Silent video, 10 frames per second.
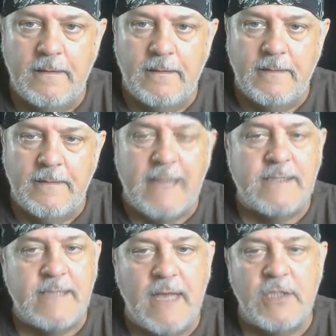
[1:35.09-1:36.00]
That's
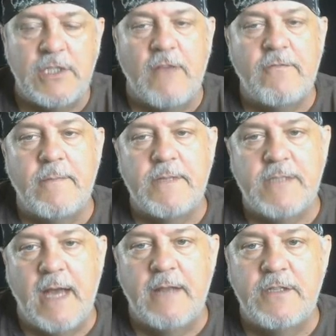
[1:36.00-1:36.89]
the second shot from the
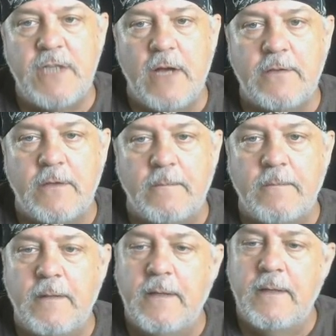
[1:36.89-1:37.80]
side of the shelter.
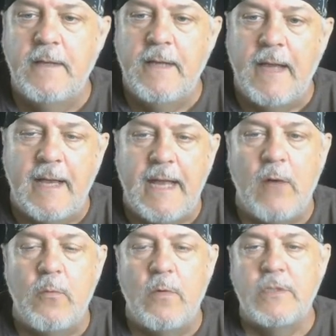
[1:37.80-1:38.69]
And
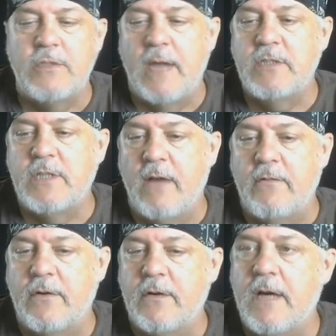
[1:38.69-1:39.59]
that one strikes
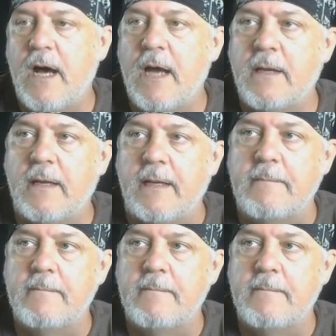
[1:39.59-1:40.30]
Governor Connally.